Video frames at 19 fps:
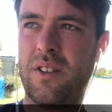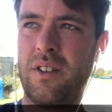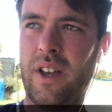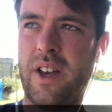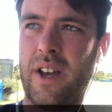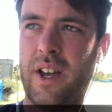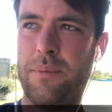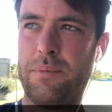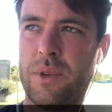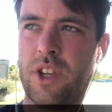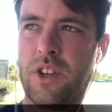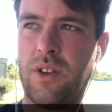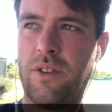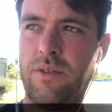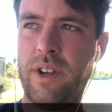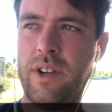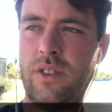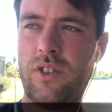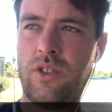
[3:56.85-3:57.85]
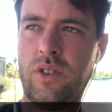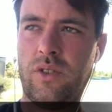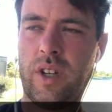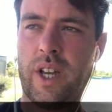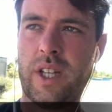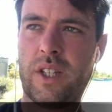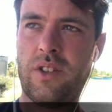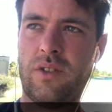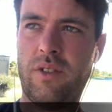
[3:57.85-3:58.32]
um, career
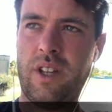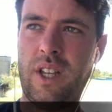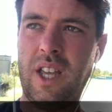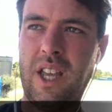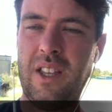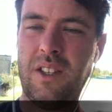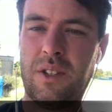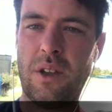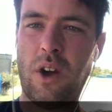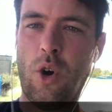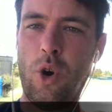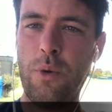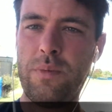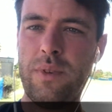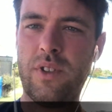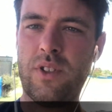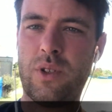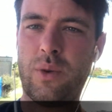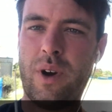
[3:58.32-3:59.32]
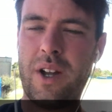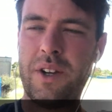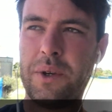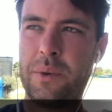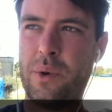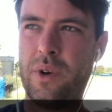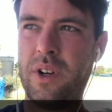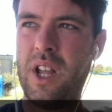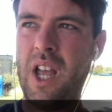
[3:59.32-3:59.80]
trajectory is open to
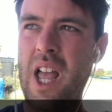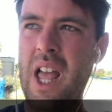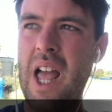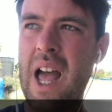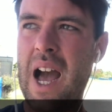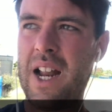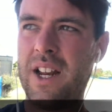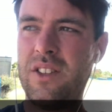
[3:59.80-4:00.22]
anyone and